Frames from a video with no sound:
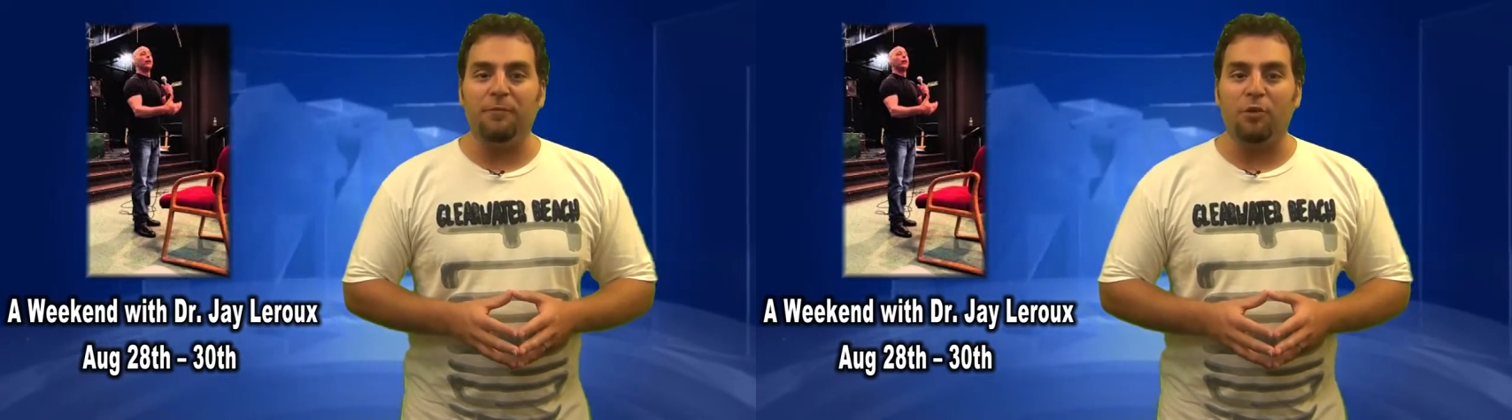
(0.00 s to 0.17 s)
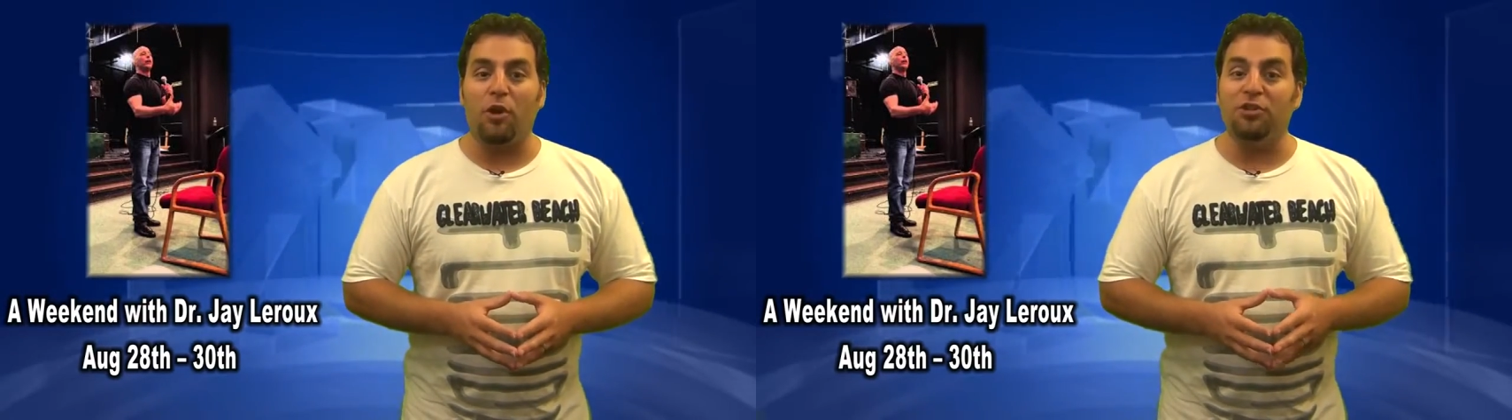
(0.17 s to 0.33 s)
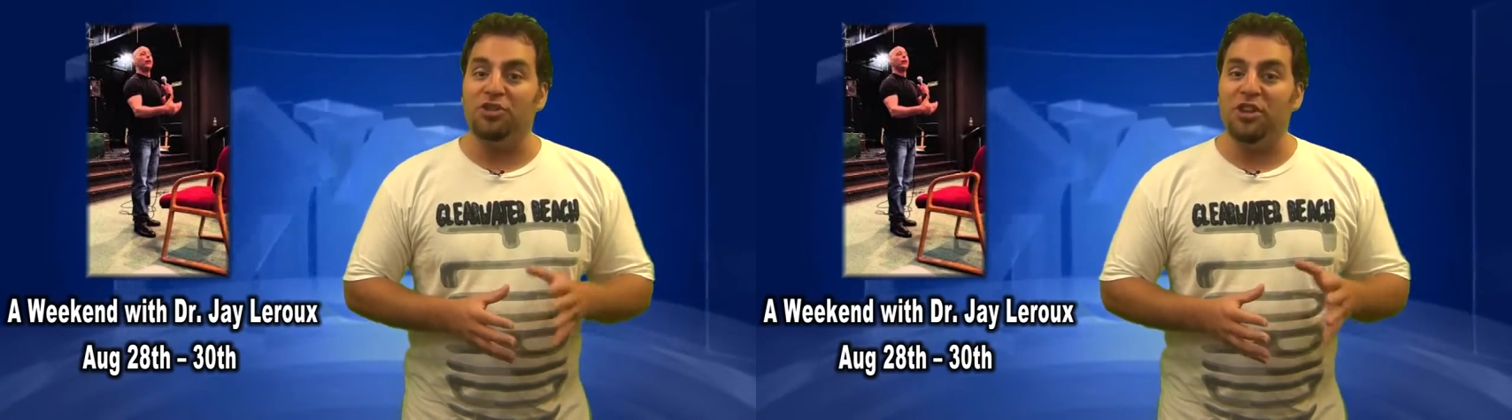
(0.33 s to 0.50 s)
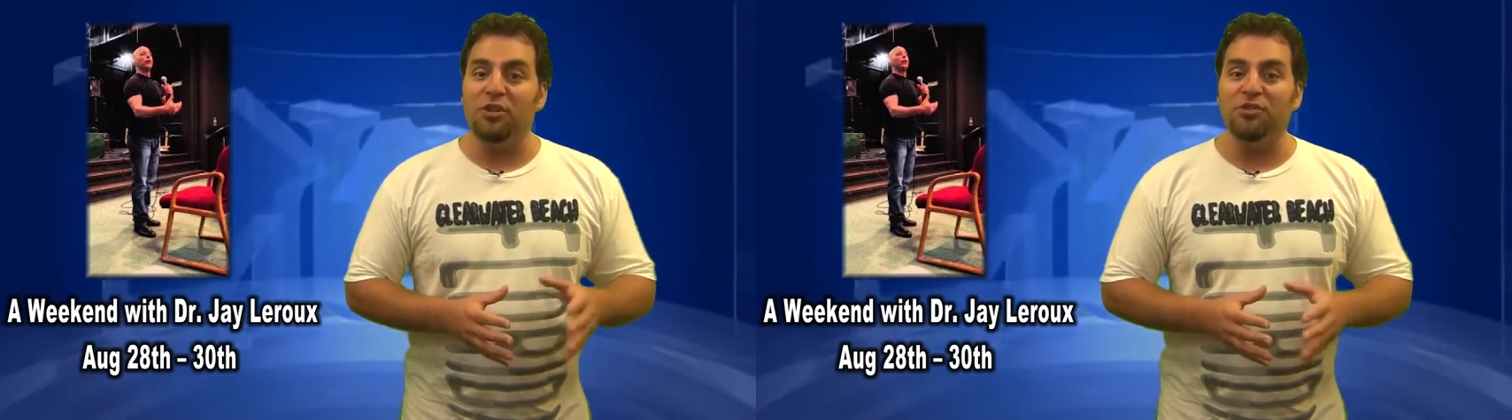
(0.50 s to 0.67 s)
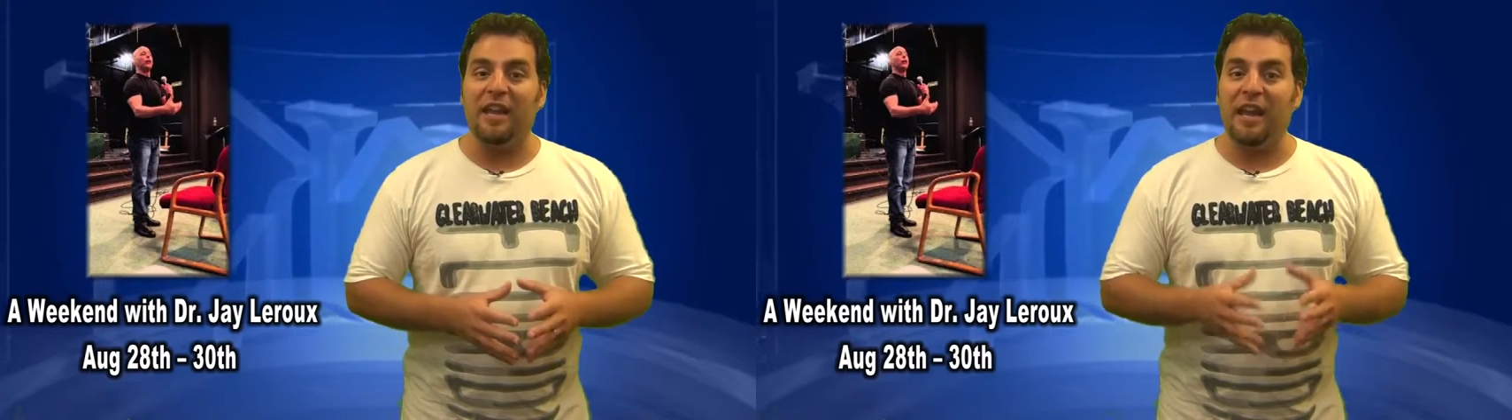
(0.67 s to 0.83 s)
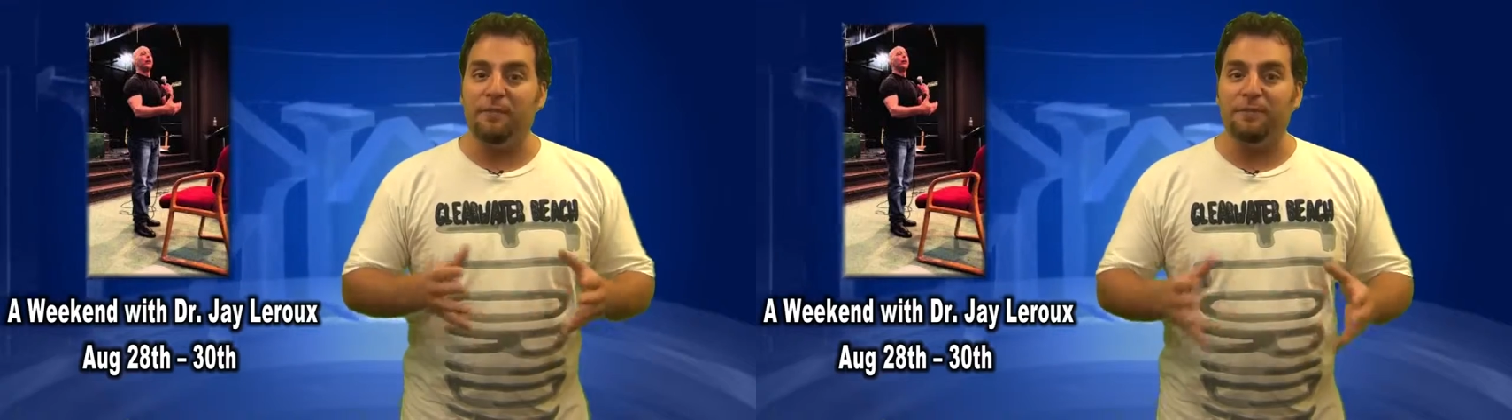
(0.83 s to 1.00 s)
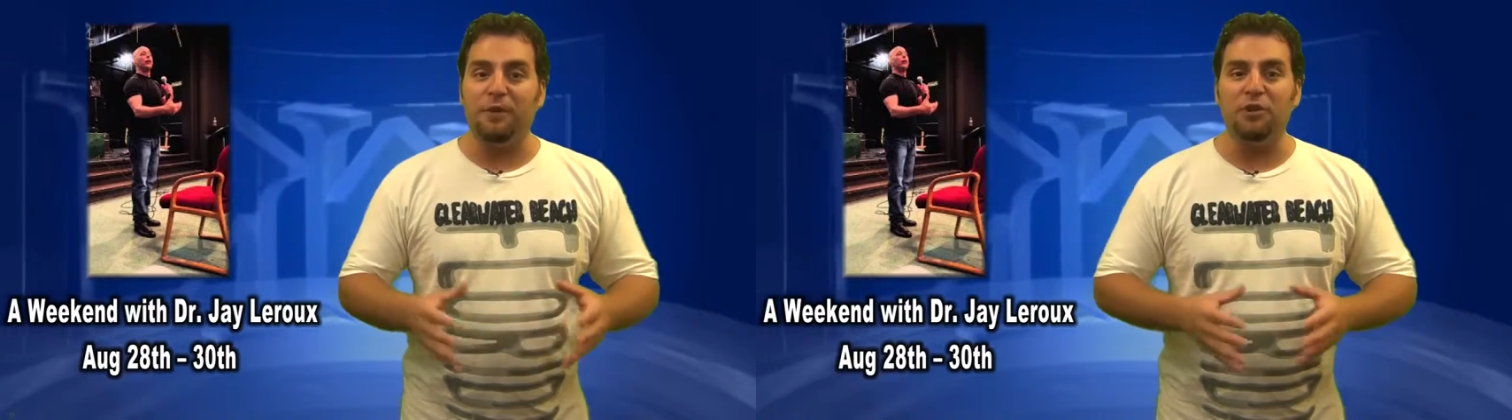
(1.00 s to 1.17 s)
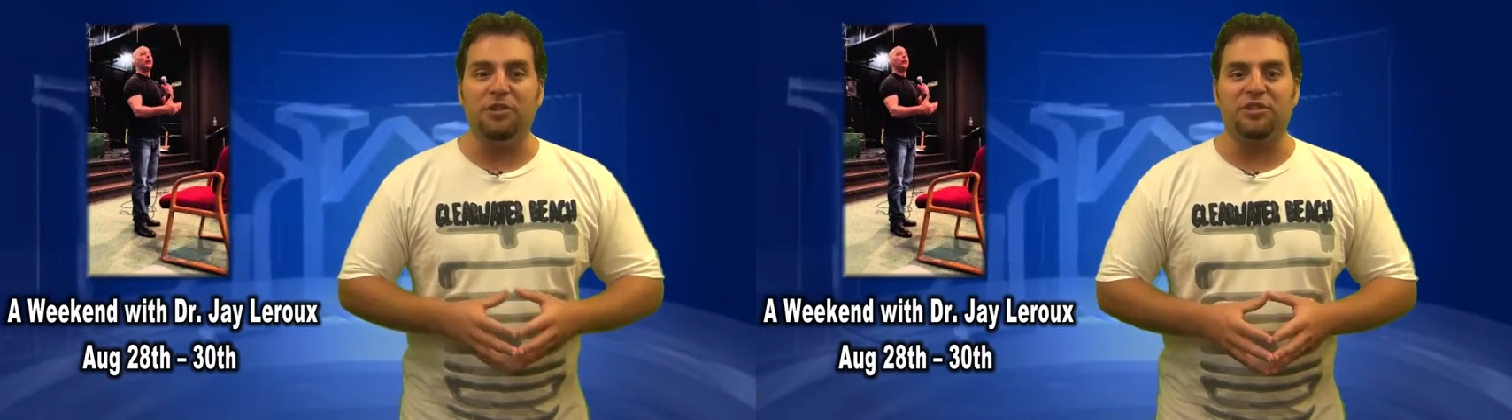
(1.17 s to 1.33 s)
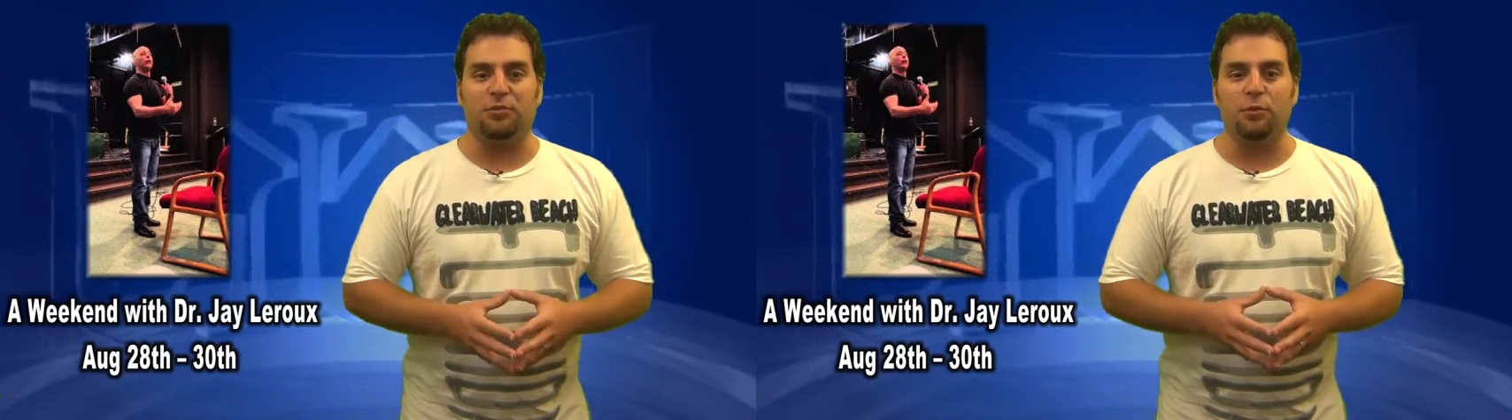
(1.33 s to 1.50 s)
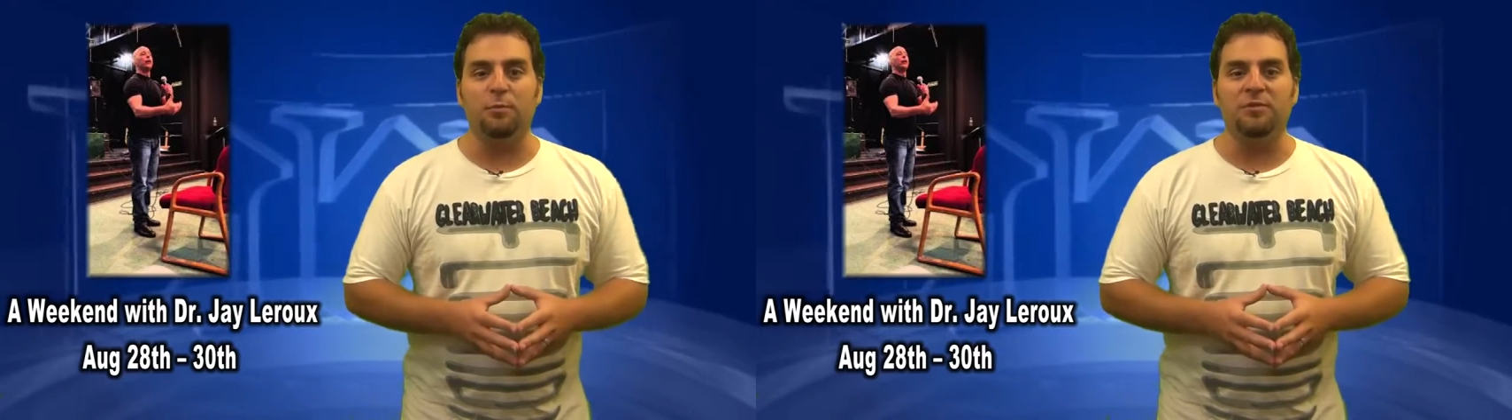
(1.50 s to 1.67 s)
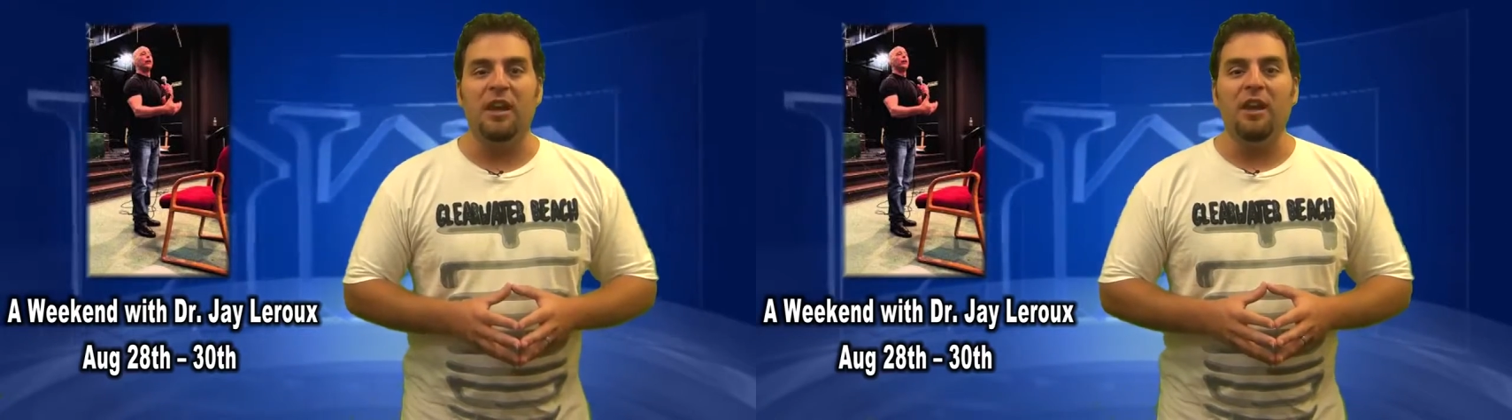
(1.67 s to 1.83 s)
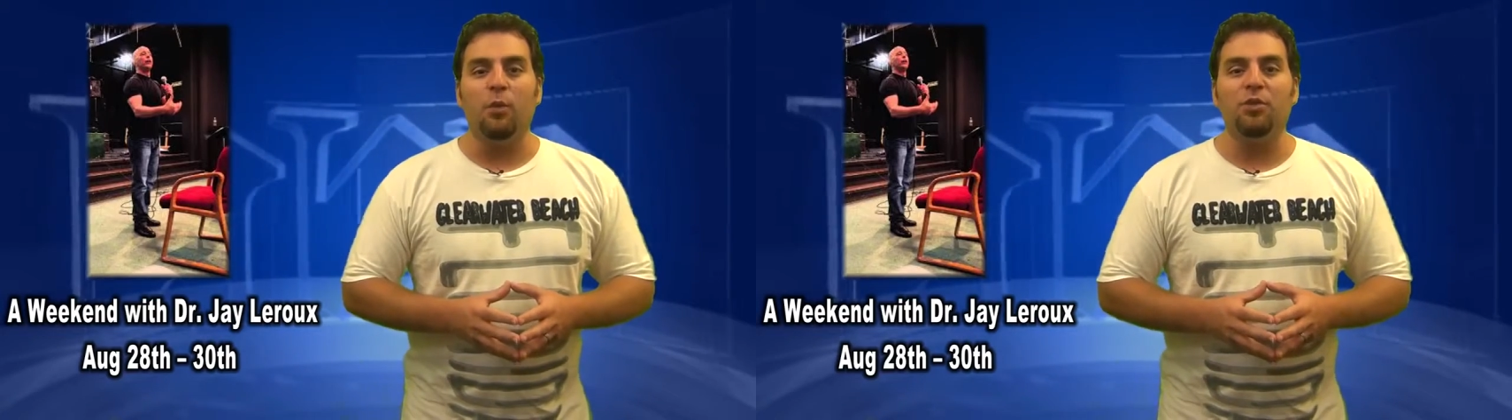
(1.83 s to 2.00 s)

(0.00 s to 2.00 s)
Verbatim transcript: for our Shield and Fearless groups,